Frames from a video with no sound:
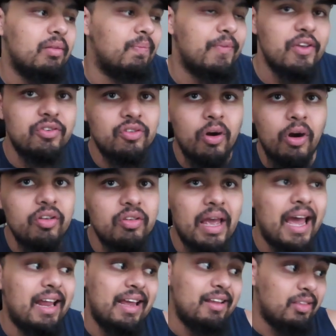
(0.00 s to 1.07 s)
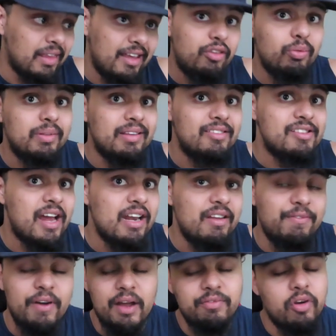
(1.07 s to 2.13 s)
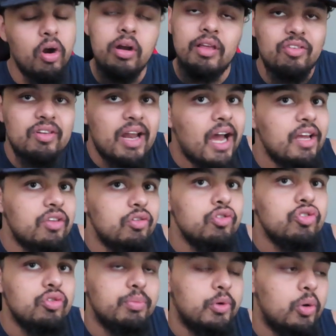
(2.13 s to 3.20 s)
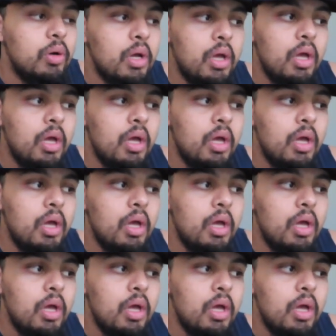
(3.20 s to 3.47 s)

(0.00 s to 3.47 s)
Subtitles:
This card, at least with this 95 card, it's not usable